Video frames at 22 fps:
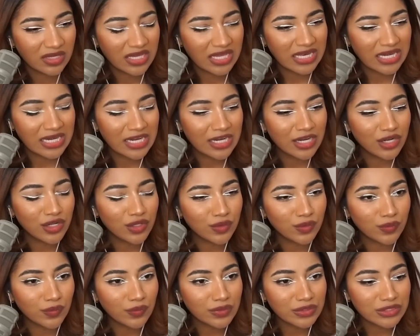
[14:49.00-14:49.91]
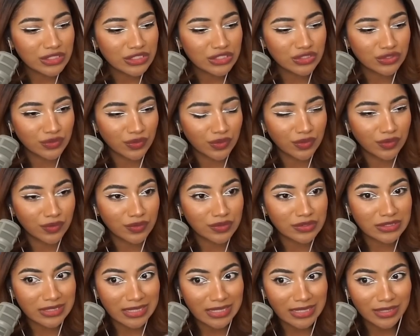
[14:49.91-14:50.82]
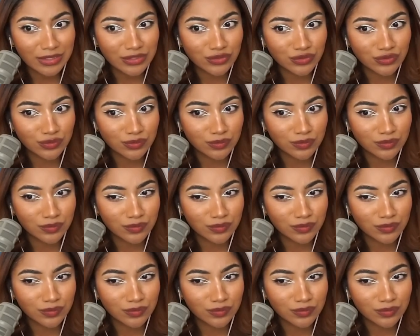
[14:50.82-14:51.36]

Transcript: He didn't lose his journals. He, gratitude.